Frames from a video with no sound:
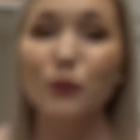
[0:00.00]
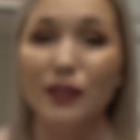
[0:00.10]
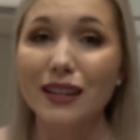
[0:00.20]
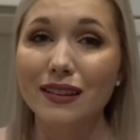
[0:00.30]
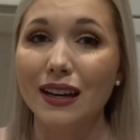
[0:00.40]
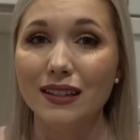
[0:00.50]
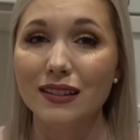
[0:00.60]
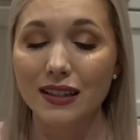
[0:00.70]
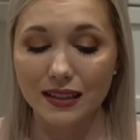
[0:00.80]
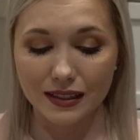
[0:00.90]
really
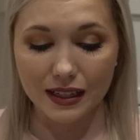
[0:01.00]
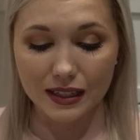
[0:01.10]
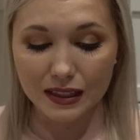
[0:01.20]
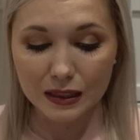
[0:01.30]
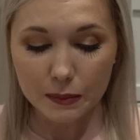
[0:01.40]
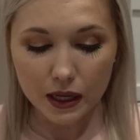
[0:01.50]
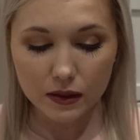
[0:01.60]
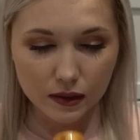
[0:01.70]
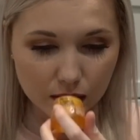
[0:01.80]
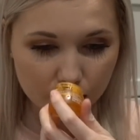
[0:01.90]
liked this. It
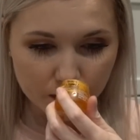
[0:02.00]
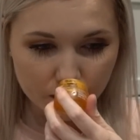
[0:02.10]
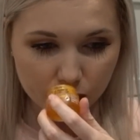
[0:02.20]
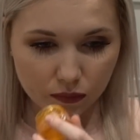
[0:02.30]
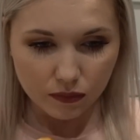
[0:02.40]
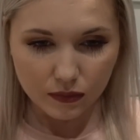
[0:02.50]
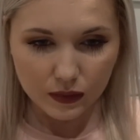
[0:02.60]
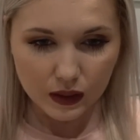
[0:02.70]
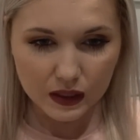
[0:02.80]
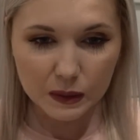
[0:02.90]
smells
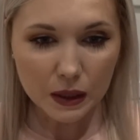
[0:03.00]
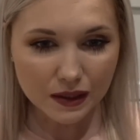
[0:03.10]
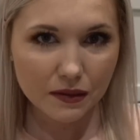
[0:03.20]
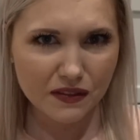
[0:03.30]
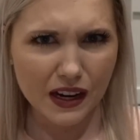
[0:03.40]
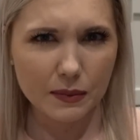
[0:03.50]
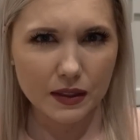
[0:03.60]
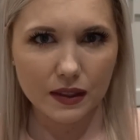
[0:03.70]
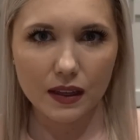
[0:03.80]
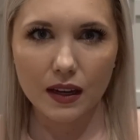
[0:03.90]
like
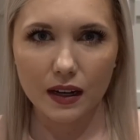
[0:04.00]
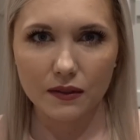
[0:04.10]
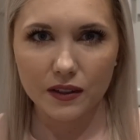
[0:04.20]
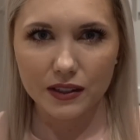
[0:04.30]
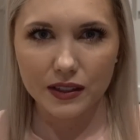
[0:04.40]
vitamin C, kind of very